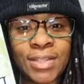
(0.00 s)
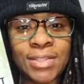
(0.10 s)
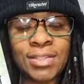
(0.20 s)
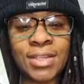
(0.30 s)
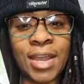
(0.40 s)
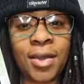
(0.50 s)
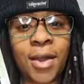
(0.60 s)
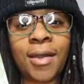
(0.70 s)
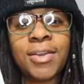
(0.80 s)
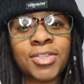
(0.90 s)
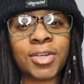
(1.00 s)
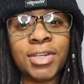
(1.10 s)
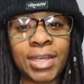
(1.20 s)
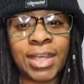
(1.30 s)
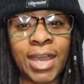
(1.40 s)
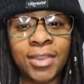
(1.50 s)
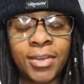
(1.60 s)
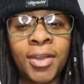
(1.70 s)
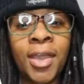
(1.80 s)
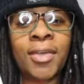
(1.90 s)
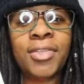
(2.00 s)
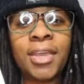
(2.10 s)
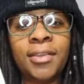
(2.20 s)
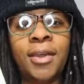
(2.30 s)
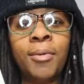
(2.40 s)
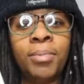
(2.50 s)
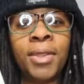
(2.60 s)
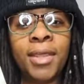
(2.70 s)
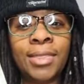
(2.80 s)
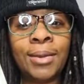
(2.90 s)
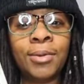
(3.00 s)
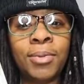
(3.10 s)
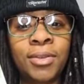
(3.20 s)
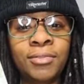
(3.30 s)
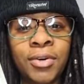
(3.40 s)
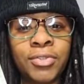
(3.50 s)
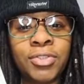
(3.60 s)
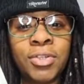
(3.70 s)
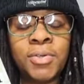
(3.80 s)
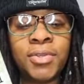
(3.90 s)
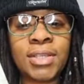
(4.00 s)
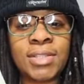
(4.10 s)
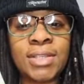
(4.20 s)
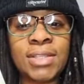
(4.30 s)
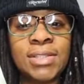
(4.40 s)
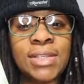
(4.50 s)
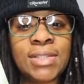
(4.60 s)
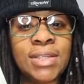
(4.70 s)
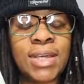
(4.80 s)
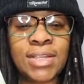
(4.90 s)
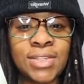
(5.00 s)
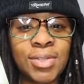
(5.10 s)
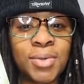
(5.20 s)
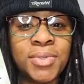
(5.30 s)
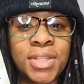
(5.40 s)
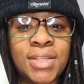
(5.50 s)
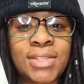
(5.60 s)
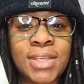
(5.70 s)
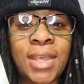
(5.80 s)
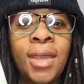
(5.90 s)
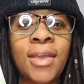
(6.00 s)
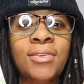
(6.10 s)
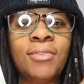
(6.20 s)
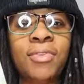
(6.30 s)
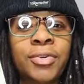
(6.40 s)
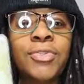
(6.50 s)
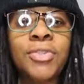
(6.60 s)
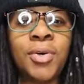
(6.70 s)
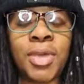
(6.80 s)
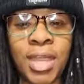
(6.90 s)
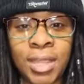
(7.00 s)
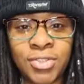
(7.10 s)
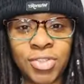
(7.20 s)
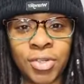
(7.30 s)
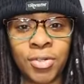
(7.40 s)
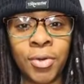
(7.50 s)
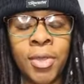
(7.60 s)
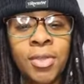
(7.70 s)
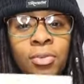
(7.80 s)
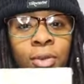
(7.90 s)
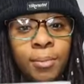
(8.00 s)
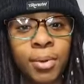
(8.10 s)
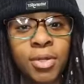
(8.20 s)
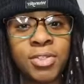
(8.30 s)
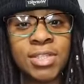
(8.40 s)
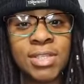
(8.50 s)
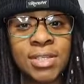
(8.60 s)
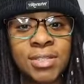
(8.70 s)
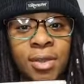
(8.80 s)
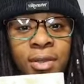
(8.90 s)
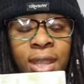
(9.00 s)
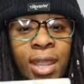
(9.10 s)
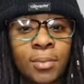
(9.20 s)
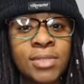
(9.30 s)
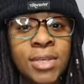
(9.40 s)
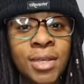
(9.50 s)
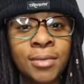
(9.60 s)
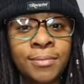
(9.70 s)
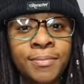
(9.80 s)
This is now our journey together, the Adult Play Therapy Devotional. This is a 60 day soul cleansing devotional and journal. You can purchase this on Amazon.